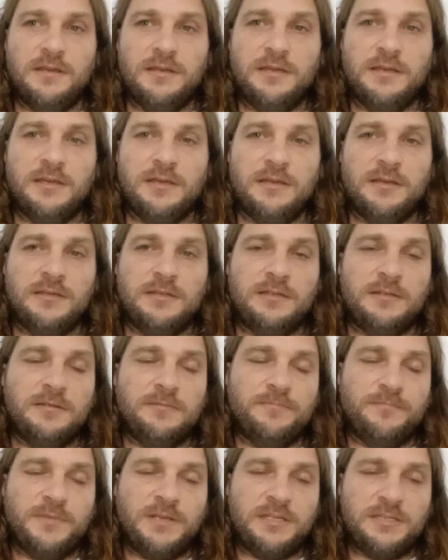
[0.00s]
Uh,
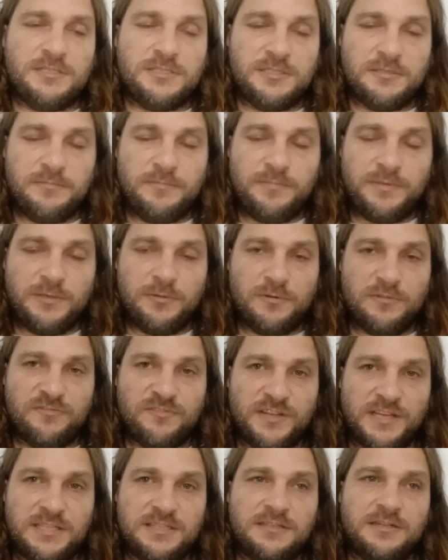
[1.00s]
it should be
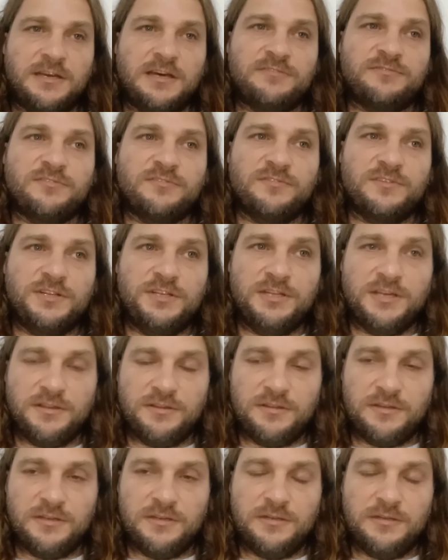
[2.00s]
reflected off of
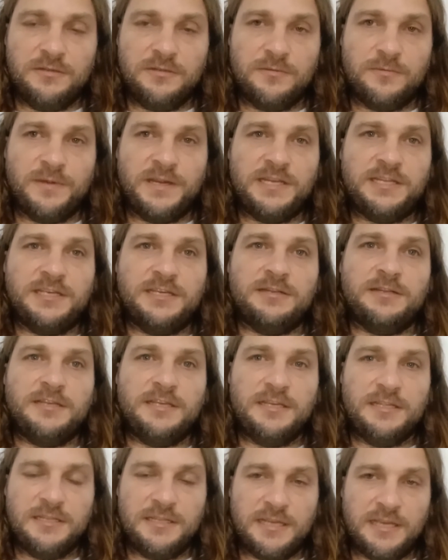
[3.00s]
another radiant
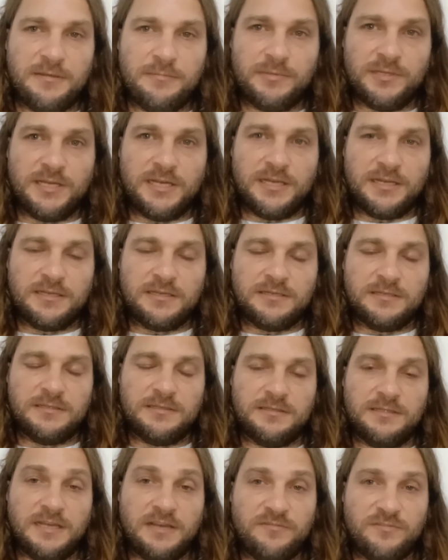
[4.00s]
heat gain block
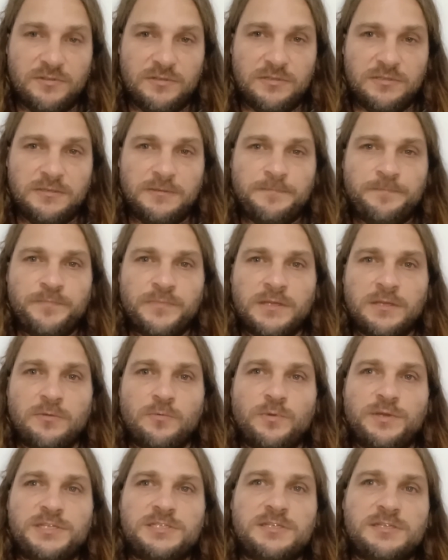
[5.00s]
level,
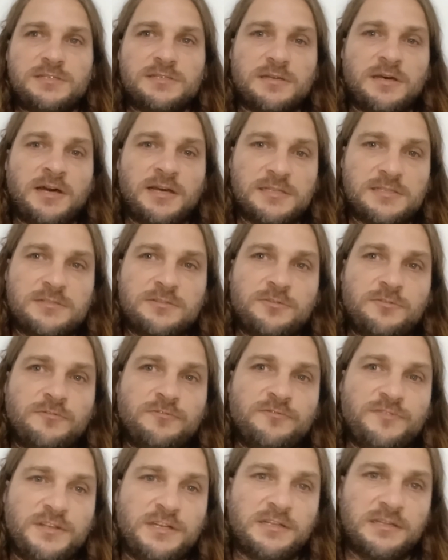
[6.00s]
which is also
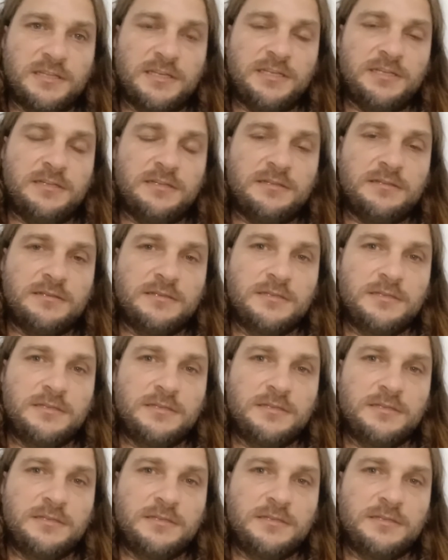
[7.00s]
ventilated.